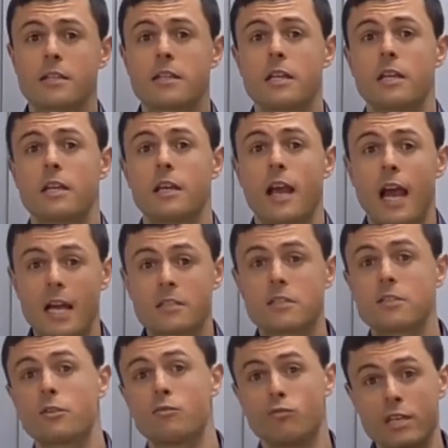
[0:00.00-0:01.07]
the
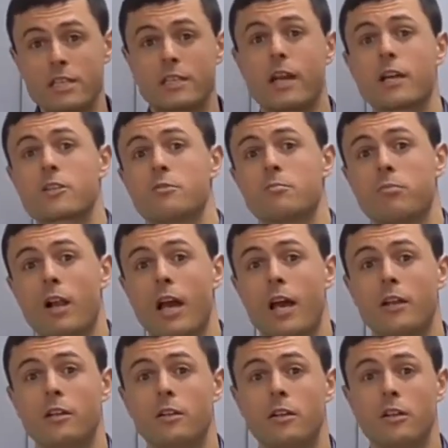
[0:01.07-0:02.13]
hazards and risk action
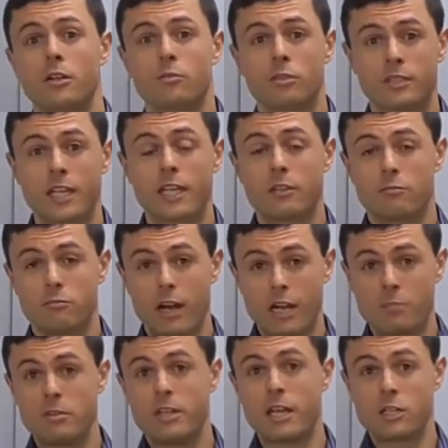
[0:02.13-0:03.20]
plan will take the
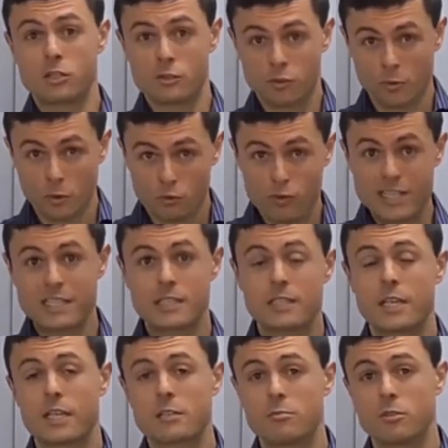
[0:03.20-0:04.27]
recommendations from the risk
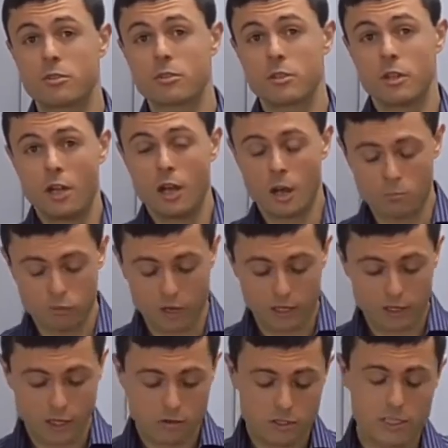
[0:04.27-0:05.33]
assessments and break
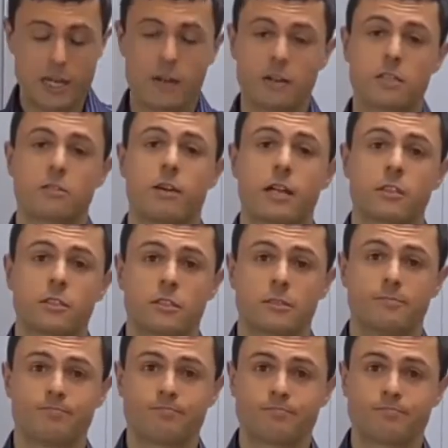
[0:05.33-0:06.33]
those down into actions.